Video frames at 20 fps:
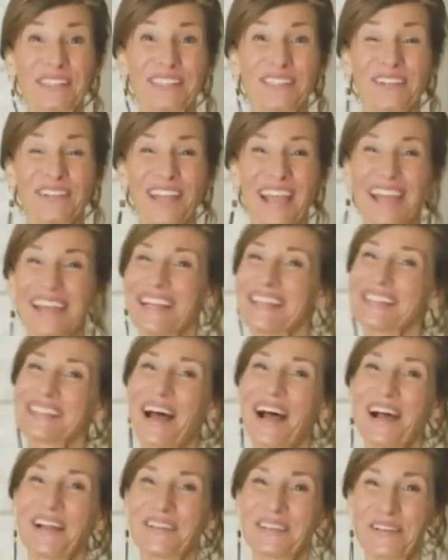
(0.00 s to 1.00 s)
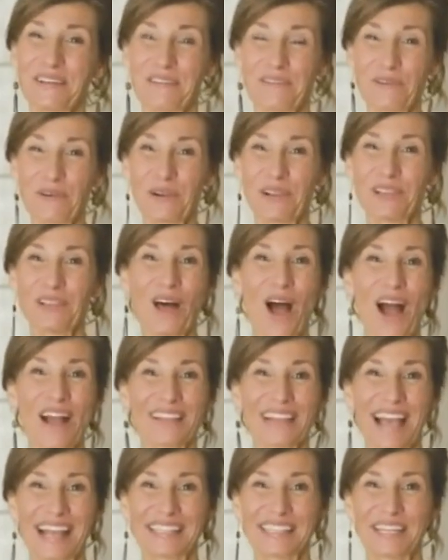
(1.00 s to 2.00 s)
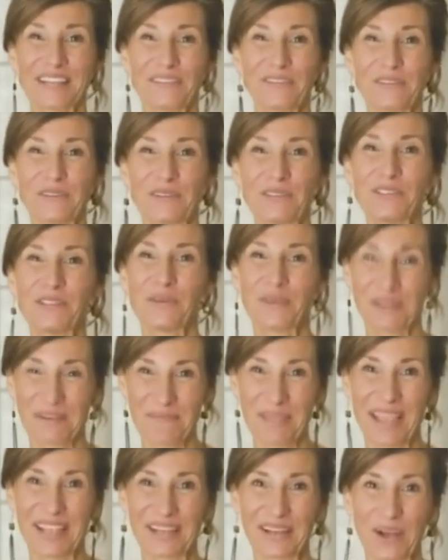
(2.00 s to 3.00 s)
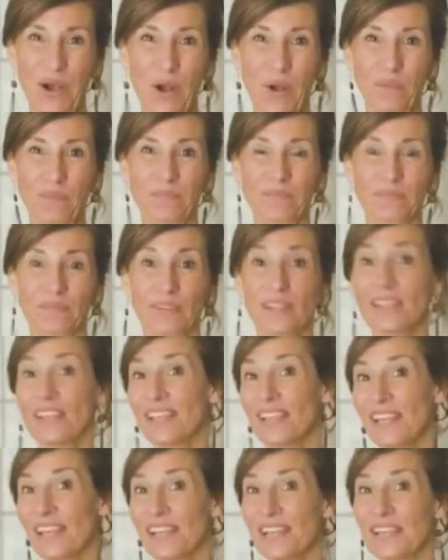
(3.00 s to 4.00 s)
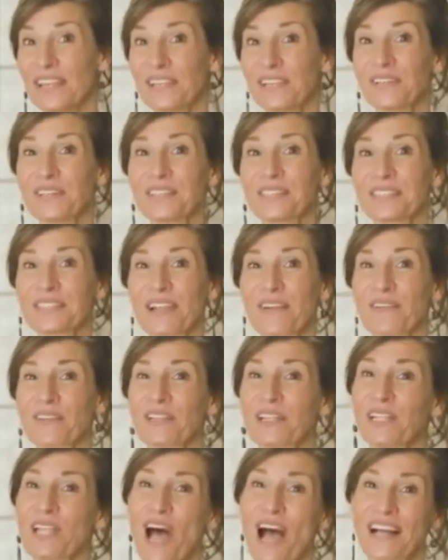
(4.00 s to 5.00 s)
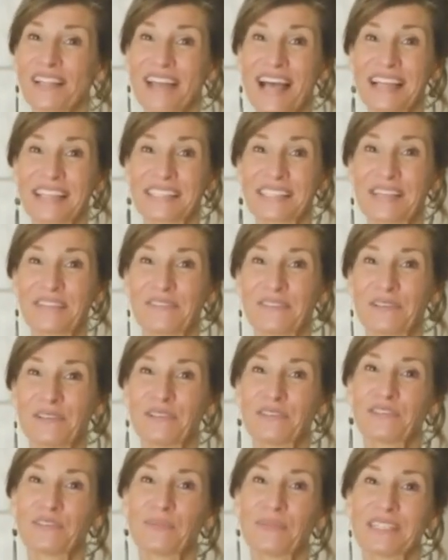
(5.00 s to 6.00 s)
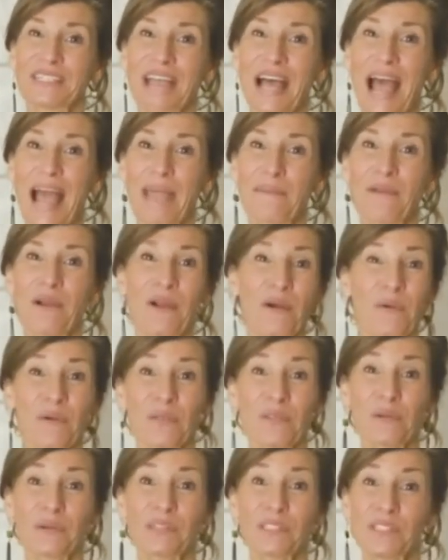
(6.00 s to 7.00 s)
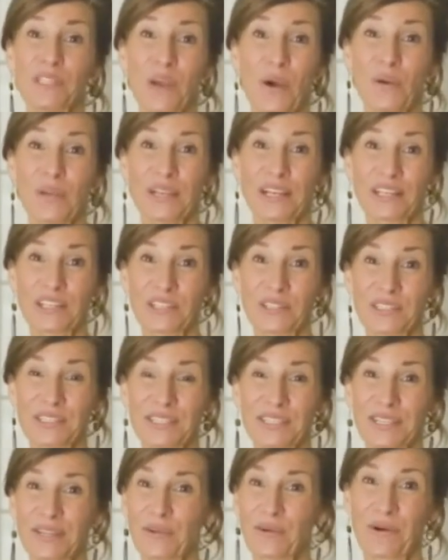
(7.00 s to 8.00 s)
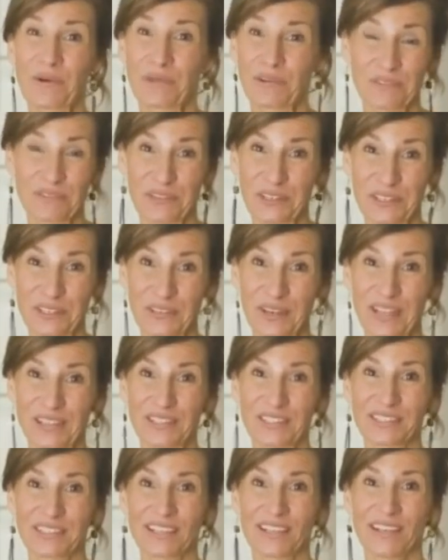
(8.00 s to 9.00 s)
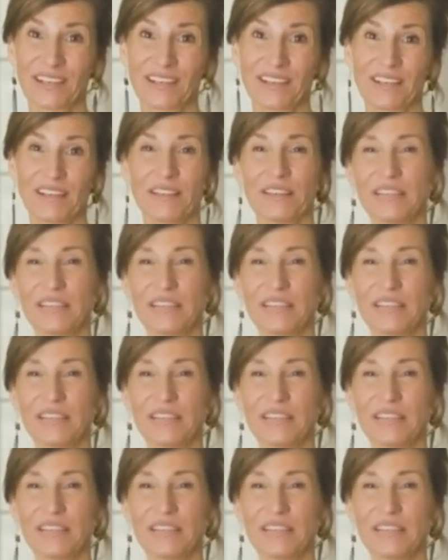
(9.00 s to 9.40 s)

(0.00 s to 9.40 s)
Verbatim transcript: bonus you'll get is one hundred and four long-lasting foods you can make at home. In it, you'll discover the long-lasting foods from a time when there was no electricity or refrigerators.